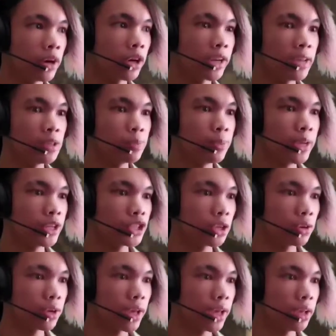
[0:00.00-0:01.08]
Hunger Games,
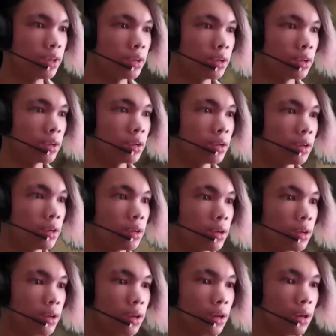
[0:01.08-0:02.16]
bitch. Okay.
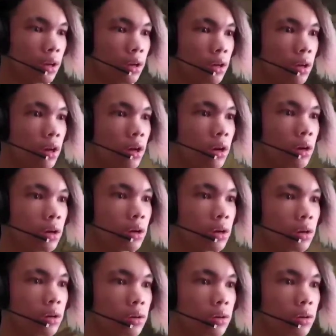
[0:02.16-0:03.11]
Uh, uh.